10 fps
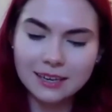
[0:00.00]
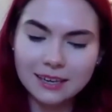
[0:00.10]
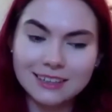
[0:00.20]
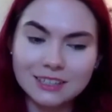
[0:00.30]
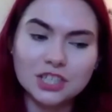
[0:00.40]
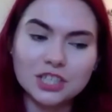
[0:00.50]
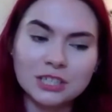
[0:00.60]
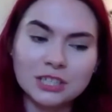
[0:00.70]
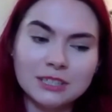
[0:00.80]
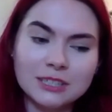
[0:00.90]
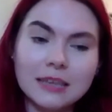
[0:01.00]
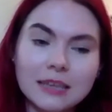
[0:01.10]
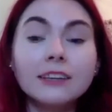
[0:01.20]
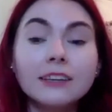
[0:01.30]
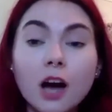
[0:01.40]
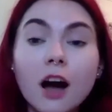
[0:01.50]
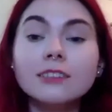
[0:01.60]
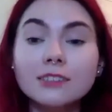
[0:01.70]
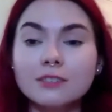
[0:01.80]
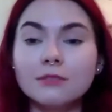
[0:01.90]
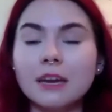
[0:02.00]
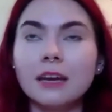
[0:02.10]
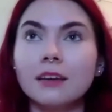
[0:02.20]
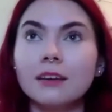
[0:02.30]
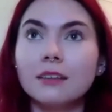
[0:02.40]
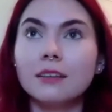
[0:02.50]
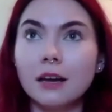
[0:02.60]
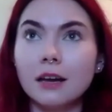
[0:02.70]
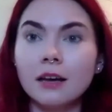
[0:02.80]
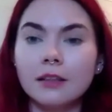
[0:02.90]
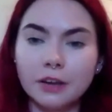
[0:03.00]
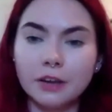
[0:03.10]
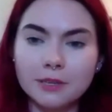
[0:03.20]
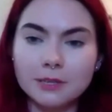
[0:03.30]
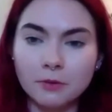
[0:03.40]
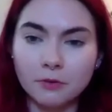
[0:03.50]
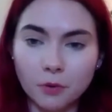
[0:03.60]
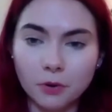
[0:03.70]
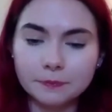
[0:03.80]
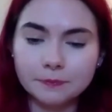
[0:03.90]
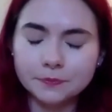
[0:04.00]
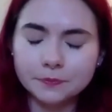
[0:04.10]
And she had talked to my therapist before.